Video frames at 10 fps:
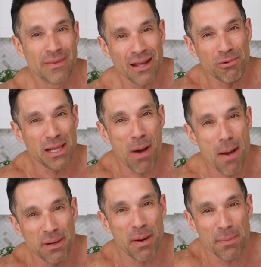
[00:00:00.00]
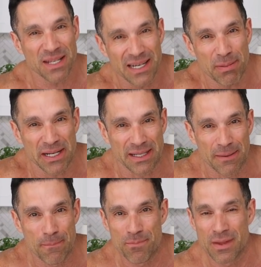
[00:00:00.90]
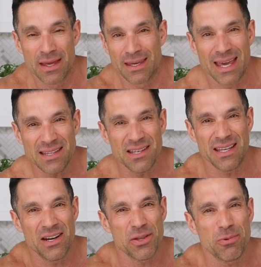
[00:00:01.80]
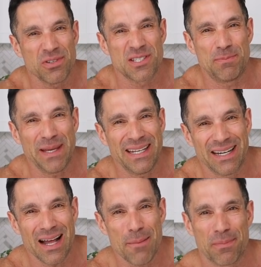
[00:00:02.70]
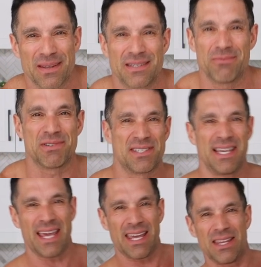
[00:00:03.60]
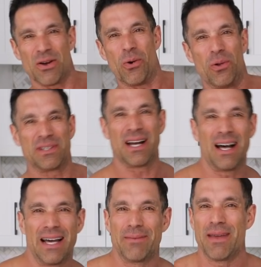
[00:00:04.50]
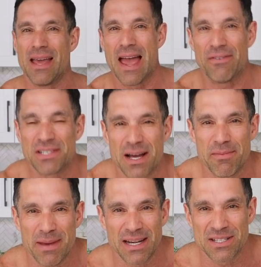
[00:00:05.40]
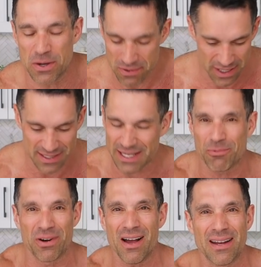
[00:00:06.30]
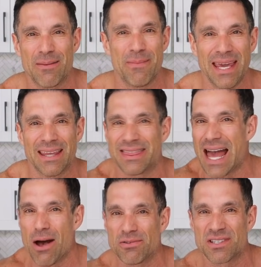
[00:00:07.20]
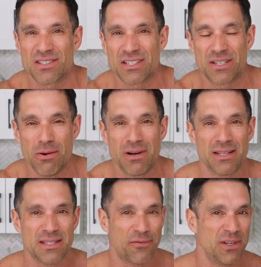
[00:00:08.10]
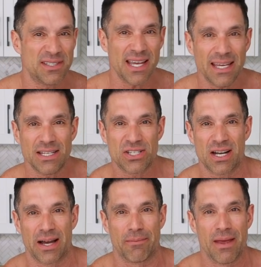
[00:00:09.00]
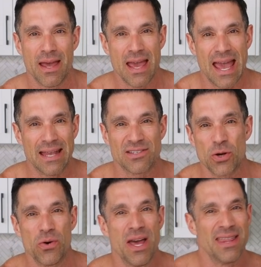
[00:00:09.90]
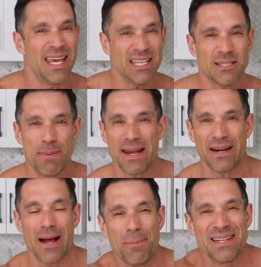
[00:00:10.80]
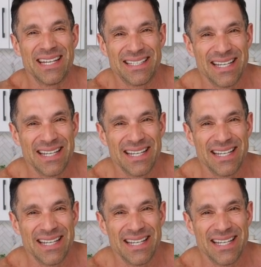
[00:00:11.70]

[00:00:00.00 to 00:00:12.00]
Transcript: Got to really bop-a-dee-bop-a-dee-buddy. He had to, in other words, speed it up because he was singing the whole time. Every time he made a donut, he's like, we're not going to make thousands of donuts if we sing each time. And so they sped it up and they